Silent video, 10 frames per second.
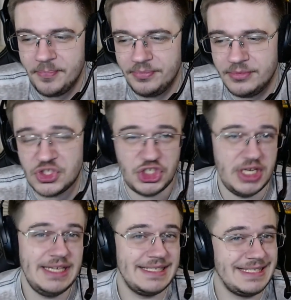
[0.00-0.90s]

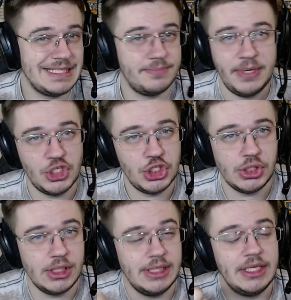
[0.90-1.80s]
She's
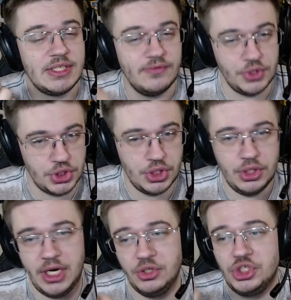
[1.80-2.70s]
special, that's for
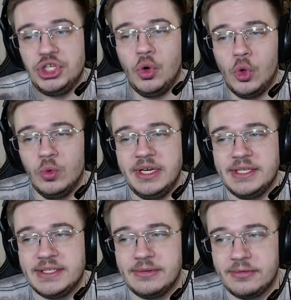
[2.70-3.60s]
sure, and she
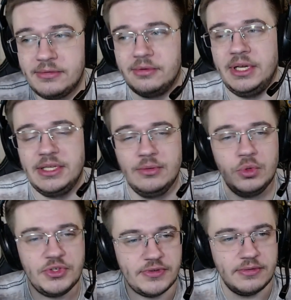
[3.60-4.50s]
always
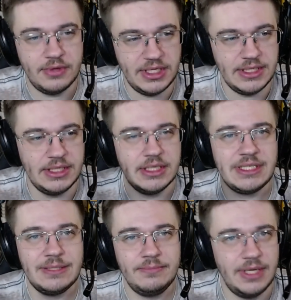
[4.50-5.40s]
was treated
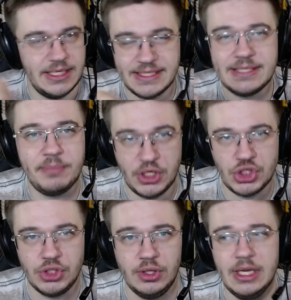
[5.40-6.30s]
as
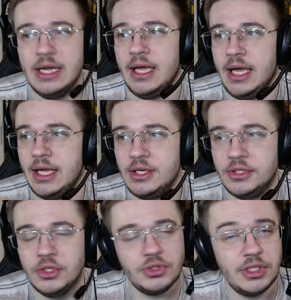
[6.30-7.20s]
special, and
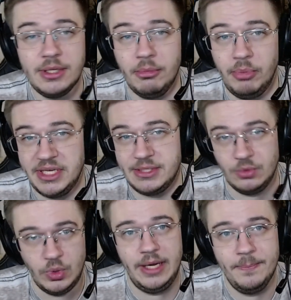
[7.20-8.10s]
not in the best
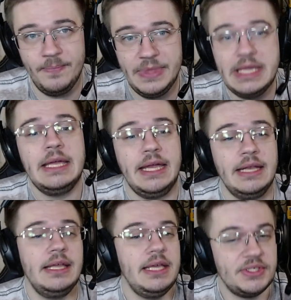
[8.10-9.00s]
way.
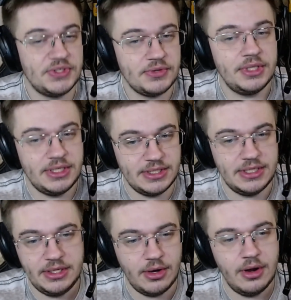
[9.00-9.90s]
And he's
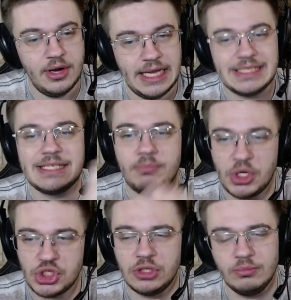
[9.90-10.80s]
treating her as
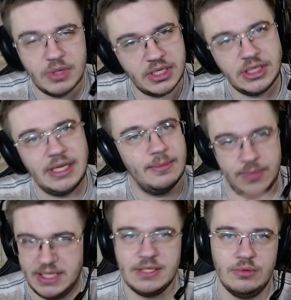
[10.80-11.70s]
special, but in the
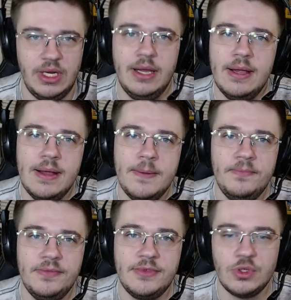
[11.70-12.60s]
best way.
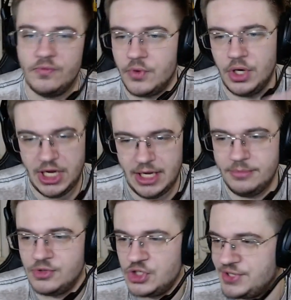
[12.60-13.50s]
So for
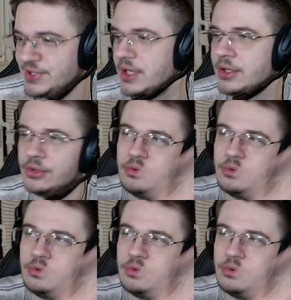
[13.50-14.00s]
him, she's like